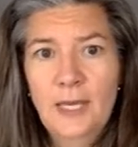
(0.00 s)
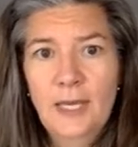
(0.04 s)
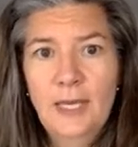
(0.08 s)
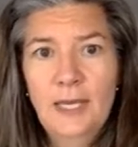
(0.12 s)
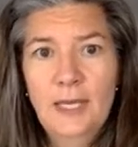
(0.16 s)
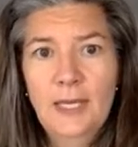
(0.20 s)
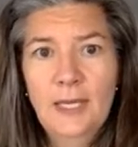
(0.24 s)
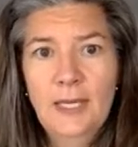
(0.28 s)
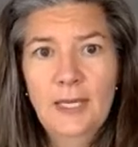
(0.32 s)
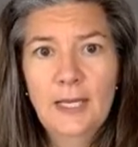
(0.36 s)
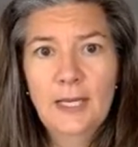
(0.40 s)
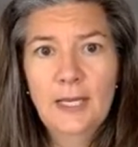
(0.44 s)

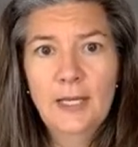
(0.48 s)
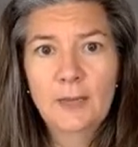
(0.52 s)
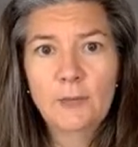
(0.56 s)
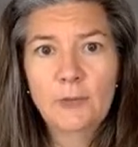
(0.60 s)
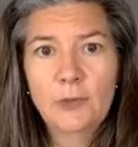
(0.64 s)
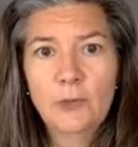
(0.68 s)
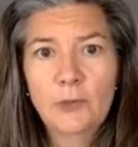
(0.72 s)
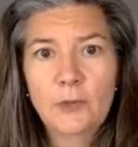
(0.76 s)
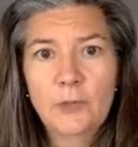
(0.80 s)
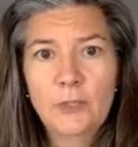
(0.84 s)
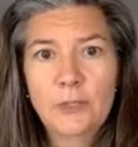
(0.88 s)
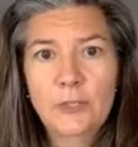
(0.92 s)
And I'm
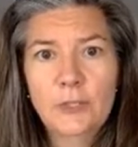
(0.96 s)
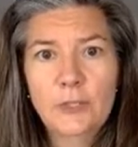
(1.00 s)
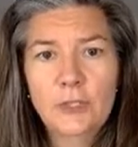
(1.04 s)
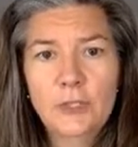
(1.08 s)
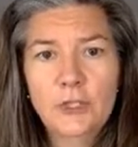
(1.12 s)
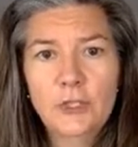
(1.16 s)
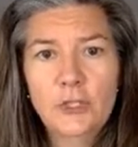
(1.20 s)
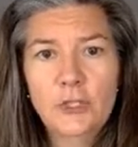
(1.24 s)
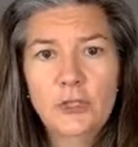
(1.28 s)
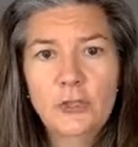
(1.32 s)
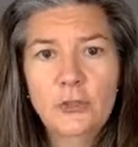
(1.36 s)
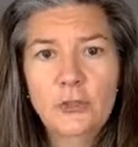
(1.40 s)
going to
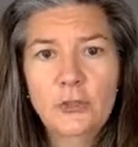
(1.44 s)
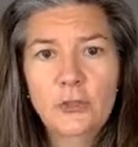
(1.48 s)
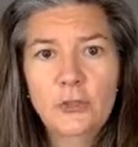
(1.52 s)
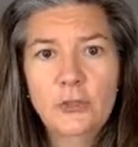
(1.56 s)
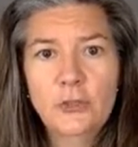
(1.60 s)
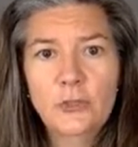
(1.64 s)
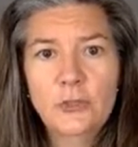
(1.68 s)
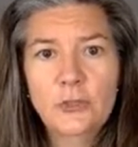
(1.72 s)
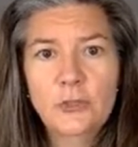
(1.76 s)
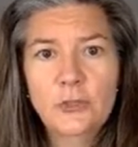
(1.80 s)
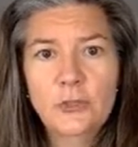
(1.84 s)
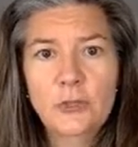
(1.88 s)

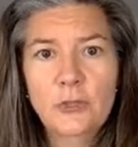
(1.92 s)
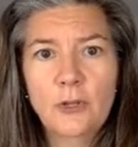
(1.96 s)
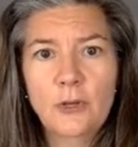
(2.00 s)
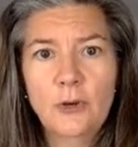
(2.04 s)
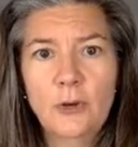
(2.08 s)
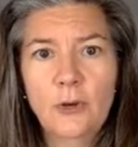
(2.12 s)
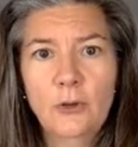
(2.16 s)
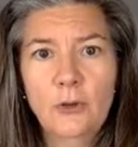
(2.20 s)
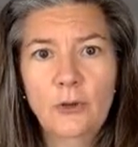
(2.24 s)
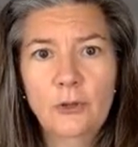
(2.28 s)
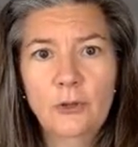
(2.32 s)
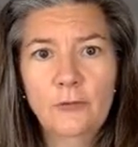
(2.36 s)
choose
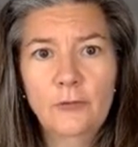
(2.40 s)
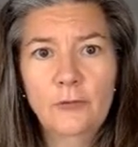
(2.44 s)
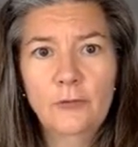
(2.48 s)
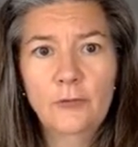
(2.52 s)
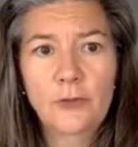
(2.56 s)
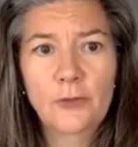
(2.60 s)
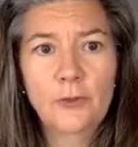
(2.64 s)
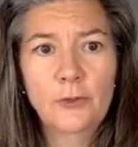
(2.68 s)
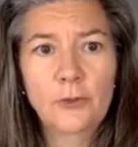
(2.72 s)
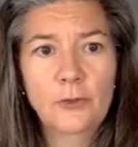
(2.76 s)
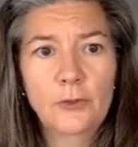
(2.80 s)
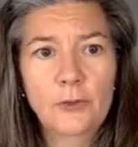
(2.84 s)
all of
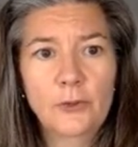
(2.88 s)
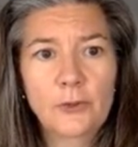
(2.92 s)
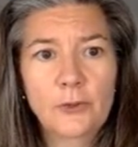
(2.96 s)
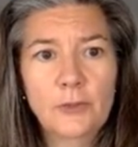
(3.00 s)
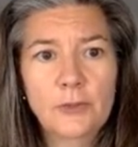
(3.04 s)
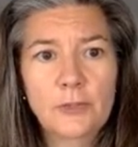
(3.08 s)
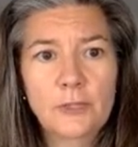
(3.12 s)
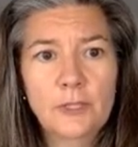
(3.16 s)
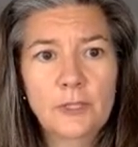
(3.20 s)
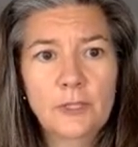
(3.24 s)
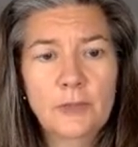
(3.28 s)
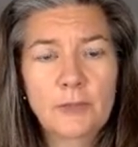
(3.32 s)

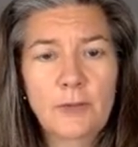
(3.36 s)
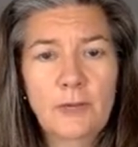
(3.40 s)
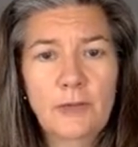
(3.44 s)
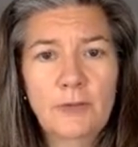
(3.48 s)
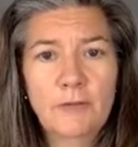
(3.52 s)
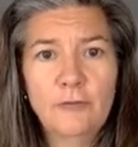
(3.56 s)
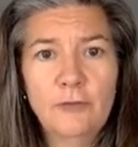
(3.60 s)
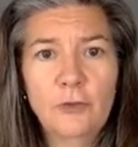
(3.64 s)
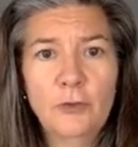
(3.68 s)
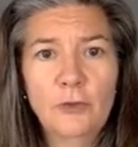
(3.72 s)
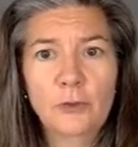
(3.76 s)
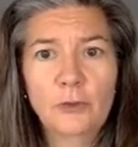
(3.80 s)
those in my
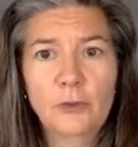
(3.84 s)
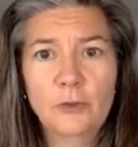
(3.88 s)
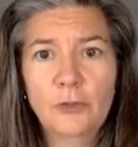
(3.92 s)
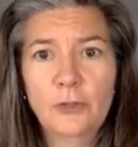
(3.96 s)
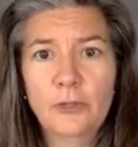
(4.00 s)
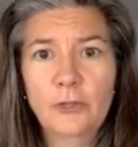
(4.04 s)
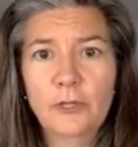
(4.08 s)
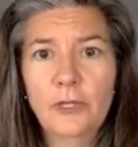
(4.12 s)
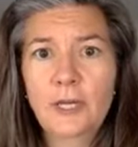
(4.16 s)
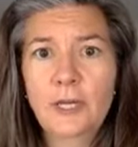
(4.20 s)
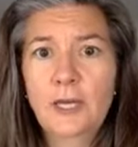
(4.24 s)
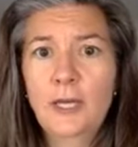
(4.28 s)

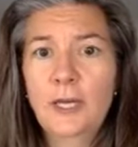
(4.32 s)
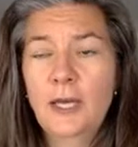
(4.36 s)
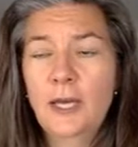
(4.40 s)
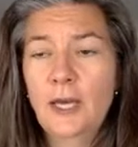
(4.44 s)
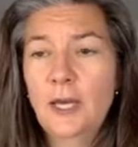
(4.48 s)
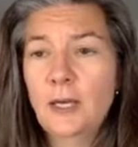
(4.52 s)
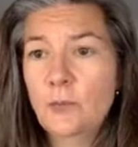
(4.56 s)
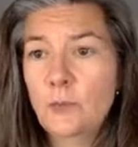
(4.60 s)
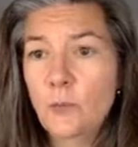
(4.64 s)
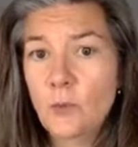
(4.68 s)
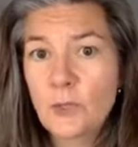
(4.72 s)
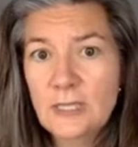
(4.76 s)
folder.
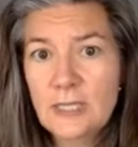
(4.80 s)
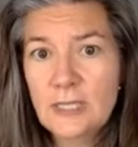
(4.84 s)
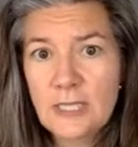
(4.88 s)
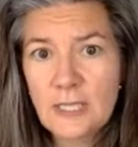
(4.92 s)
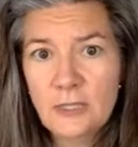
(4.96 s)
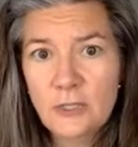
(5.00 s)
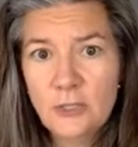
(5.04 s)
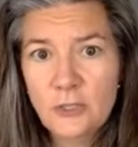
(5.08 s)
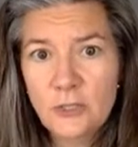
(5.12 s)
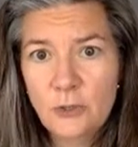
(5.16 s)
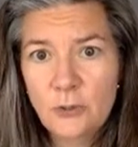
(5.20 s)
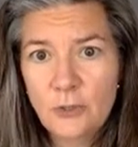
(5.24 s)
And once
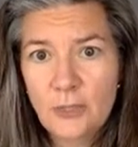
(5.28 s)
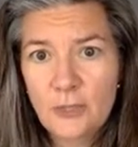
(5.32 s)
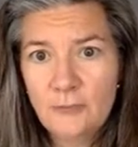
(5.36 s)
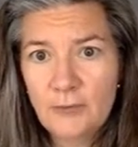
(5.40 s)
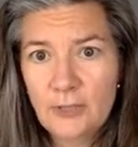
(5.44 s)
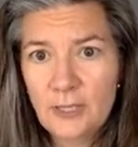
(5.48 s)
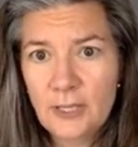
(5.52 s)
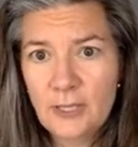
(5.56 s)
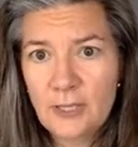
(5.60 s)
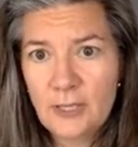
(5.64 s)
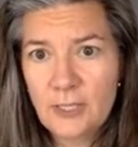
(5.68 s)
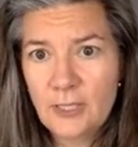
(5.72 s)
I do, I've
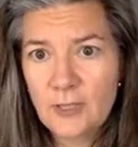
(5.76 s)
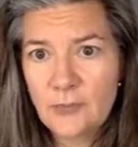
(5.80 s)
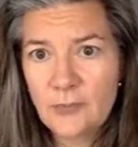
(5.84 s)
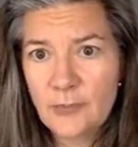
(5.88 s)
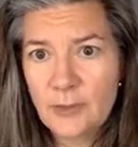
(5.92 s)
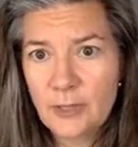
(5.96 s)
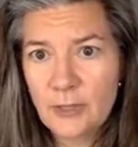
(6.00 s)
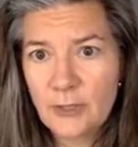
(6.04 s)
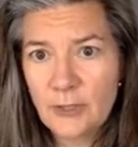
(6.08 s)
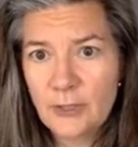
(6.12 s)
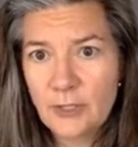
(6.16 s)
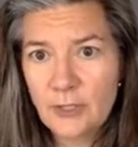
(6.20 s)
got these
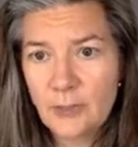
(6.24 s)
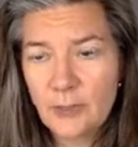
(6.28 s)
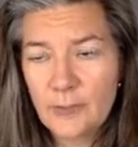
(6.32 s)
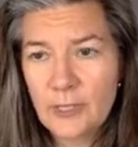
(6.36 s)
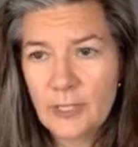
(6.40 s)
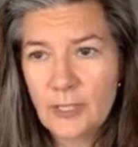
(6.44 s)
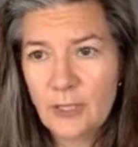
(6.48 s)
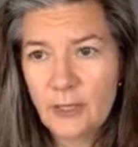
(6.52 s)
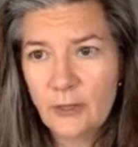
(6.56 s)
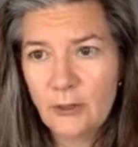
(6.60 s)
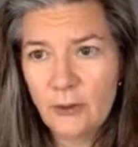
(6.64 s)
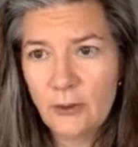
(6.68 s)
bars up
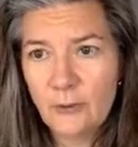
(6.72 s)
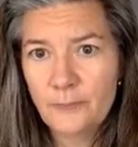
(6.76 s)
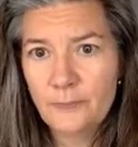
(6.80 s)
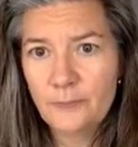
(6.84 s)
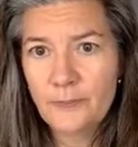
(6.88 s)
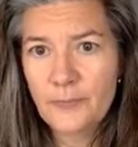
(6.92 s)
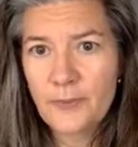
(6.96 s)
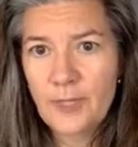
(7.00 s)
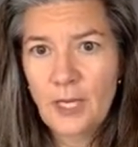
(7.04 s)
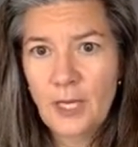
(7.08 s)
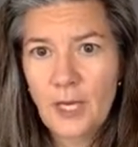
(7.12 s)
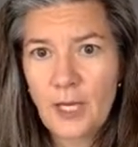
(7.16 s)
here.
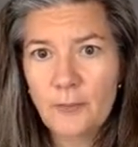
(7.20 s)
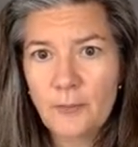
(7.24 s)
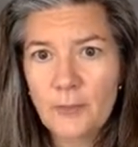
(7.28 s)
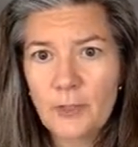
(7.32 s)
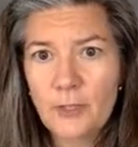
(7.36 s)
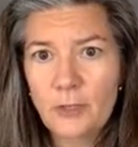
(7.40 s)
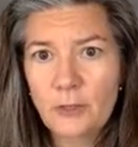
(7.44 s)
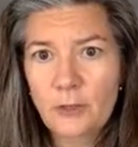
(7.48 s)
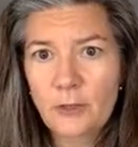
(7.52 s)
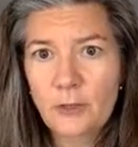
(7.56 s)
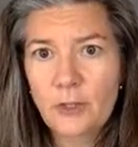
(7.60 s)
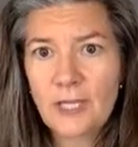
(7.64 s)
I'm
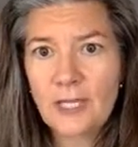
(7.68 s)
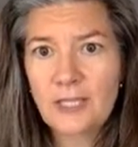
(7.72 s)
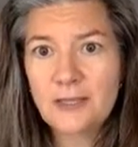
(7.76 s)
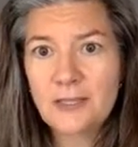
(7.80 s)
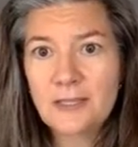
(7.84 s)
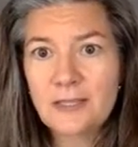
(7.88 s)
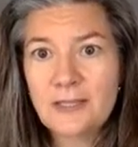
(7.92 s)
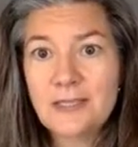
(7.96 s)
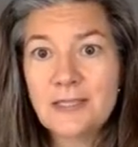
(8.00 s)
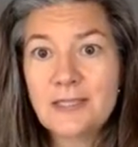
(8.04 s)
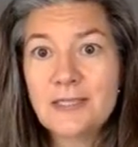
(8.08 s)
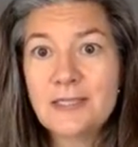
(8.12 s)
going to look at
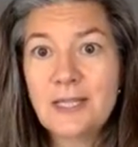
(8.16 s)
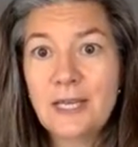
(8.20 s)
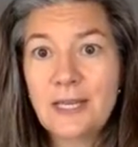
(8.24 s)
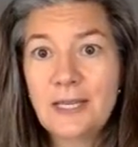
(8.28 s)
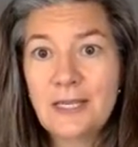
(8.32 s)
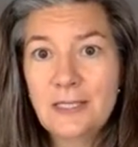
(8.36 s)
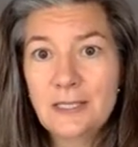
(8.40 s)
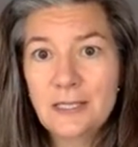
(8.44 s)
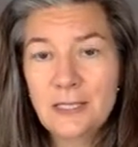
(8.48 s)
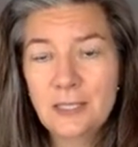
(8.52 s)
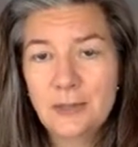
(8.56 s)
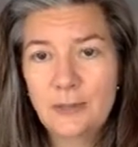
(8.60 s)
the
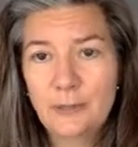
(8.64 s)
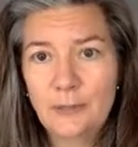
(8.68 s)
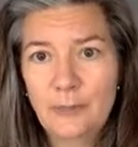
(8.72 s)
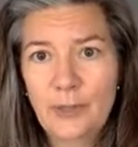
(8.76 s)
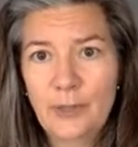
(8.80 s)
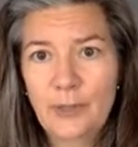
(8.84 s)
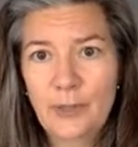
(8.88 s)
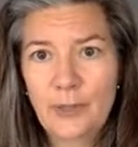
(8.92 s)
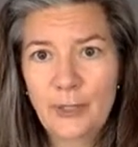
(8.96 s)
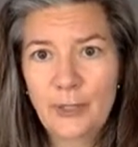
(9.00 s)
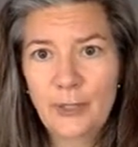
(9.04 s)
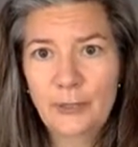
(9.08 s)
Cite
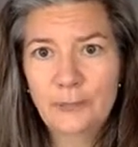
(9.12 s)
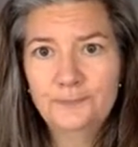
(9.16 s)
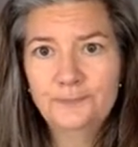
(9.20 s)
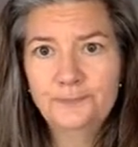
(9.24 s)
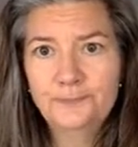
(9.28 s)
bar.